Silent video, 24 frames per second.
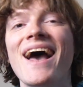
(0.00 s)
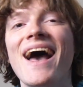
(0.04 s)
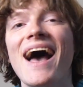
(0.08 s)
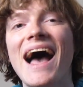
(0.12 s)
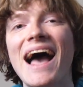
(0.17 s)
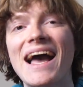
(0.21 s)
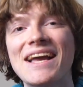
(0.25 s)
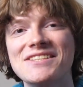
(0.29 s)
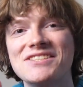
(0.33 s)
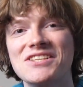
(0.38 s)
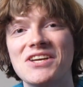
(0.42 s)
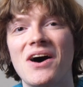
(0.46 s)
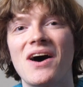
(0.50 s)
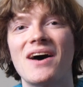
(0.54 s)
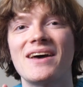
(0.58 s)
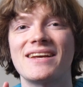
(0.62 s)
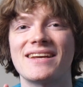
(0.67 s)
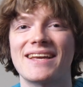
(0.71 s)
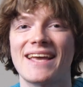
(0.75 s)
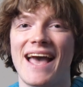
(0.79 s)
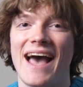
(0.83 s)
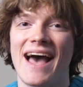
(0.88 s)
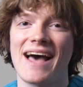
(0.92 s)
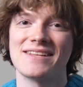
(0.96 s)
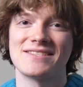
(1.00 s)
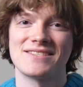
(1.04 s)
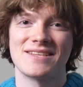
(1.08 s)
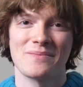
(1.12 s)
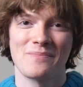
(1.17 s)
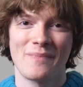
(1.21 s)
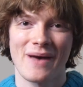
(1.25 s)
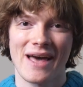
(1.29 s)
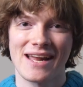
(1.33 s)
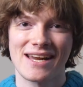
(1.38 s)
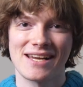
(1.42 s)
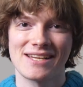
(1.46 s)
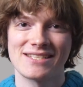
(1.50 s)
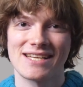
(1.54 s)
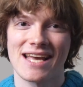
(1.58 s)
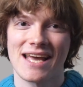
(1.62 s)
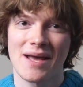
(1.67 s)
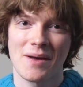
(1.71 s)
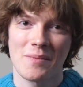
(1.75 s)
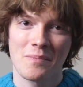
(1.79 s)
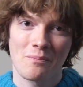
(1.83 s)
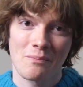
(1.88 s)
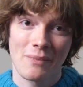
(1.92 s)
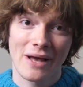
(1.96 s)
I taught a cat to
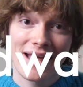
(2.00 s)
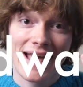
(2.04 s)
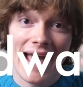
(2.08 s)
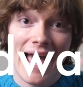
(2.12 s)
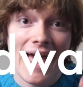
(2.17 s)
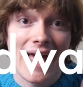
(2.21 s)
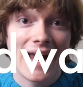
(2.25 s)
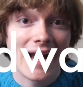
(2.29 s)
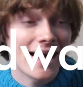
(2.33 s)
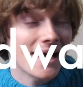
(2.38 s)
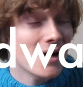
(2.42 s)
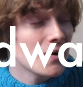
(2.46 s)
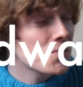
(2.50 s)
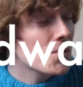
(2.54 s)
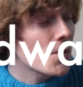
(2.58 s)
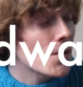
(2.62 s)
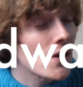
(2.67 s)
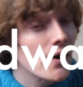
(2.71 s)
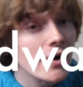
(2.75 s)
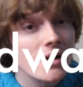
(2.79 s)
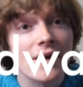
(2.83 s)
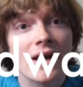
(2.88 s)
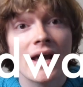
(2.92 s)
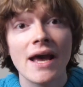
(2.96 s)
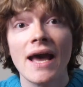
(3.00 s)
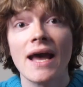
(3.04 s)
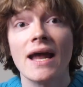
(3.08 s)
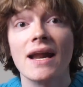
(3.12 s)
meditate, my cat Edward.